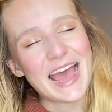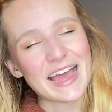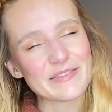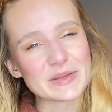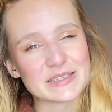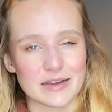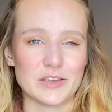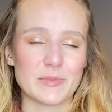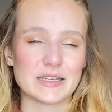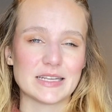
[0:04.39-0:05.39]
I have been
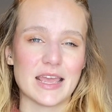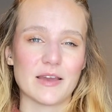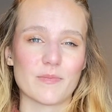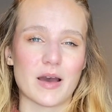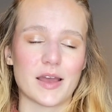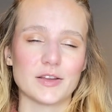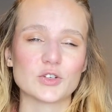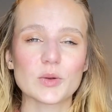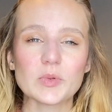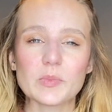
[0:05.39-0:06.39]
documenting my
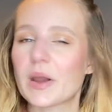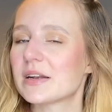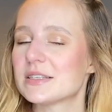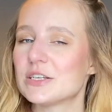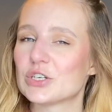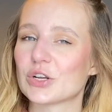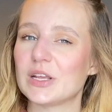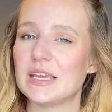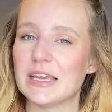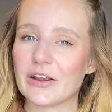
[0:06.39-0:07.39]
triplet pregnancy
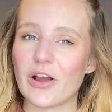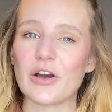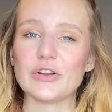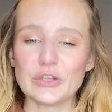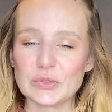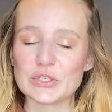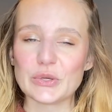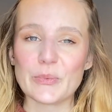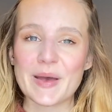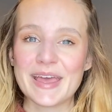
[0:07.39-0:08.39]
journey here on
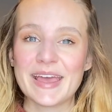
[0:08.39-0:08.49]
YouTube.